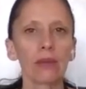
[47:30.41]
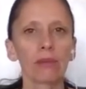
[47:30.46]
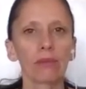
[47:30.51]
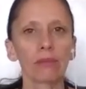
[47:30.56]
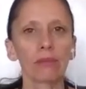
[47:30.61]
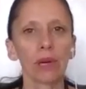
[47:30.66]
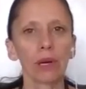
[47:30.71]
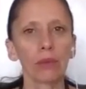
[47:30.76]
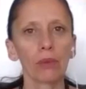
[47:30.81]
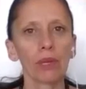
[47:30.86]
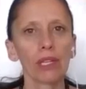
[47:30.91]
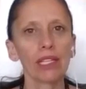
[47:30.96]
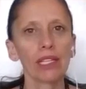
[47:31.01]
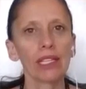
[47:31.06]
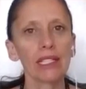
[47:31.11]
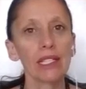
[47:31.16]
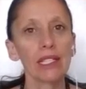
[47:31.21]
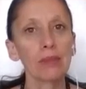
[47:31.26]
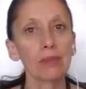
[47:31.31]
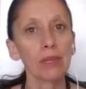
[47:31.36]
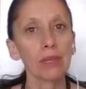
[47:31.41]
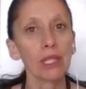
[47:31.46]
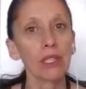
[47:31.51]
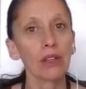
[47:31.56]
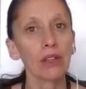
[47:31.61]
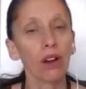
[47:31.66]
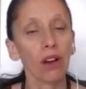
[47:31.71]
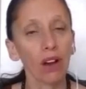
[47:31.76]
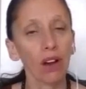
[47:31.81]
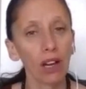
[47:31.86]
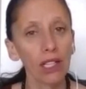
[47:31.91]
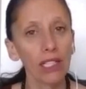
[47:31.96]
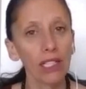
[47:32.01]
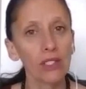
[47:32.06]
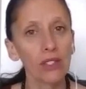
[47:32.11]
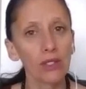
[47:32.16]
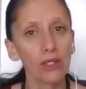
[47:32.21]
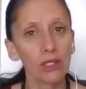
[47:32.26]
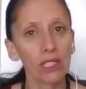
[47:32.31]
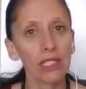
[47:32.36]
But we need to be honest.
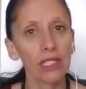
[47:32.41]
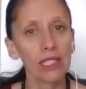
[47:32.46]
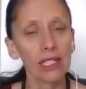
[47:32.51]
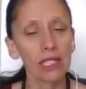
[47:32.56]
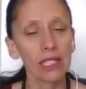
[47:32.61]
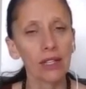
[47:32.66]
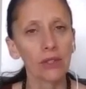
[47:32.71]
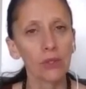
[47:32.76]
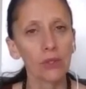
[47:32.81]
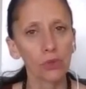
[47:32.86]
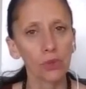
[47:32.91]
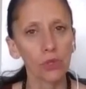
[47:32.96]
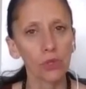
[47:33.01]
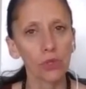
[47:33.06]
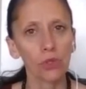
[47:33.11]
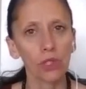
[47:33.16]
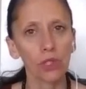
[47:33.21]
You need to tell the truth.